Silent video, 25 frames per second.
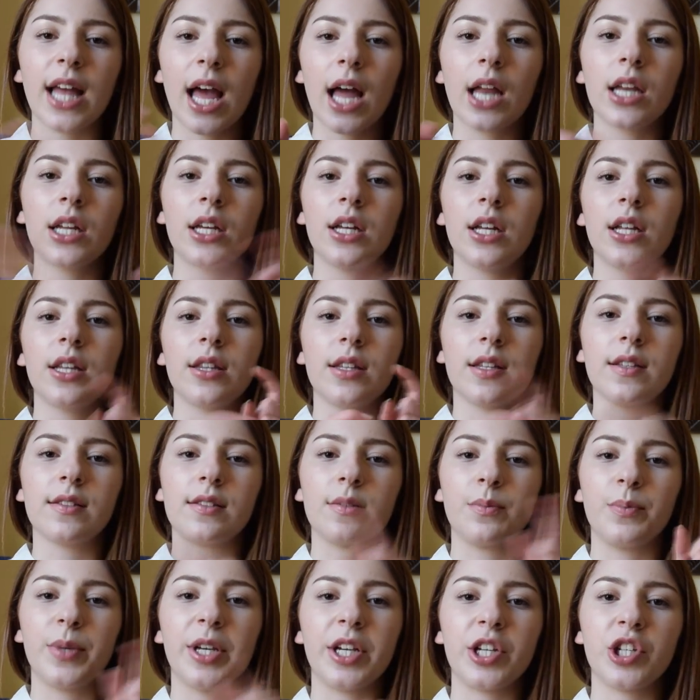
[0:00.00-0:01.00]
that.
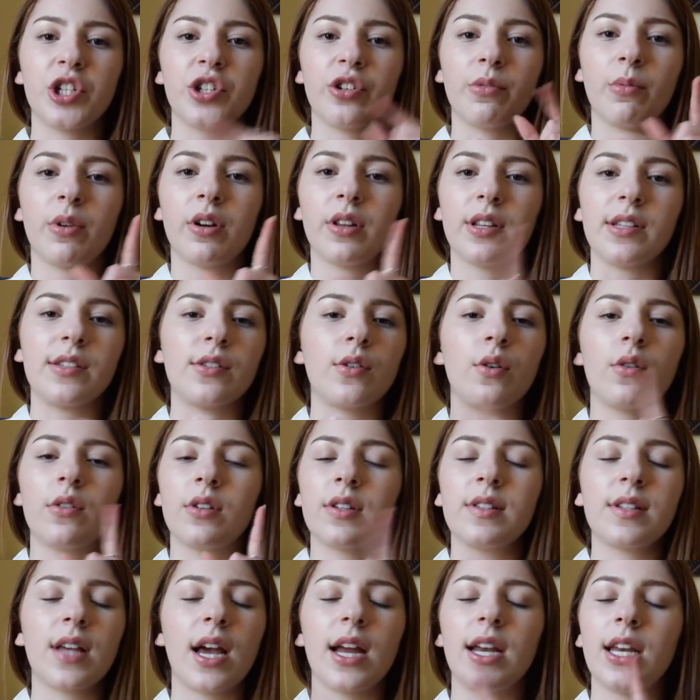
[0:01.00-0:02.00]
There's a picture in one of these
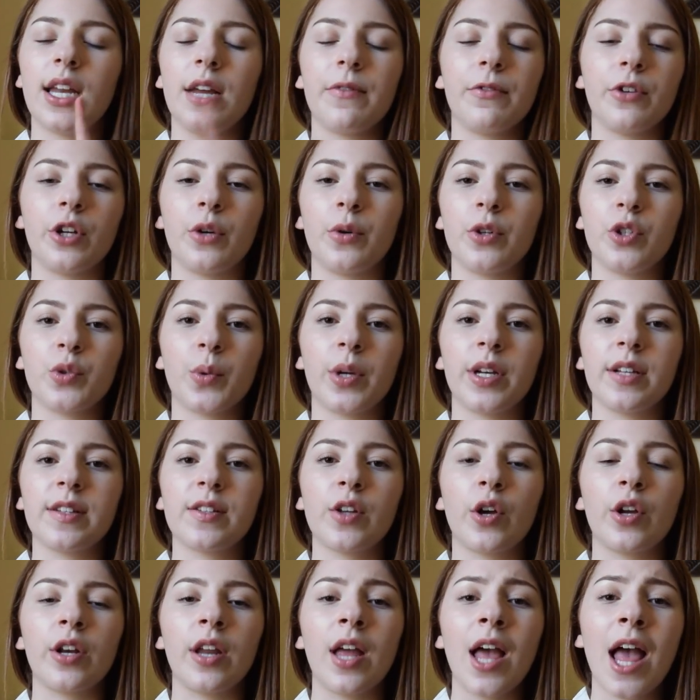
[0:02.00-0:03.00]
corners. I never know which one
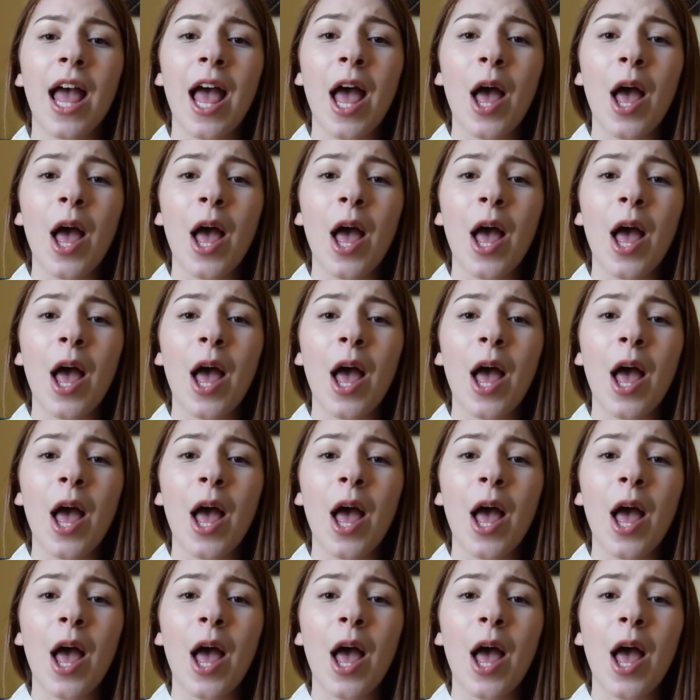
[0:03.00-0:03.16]
it's on.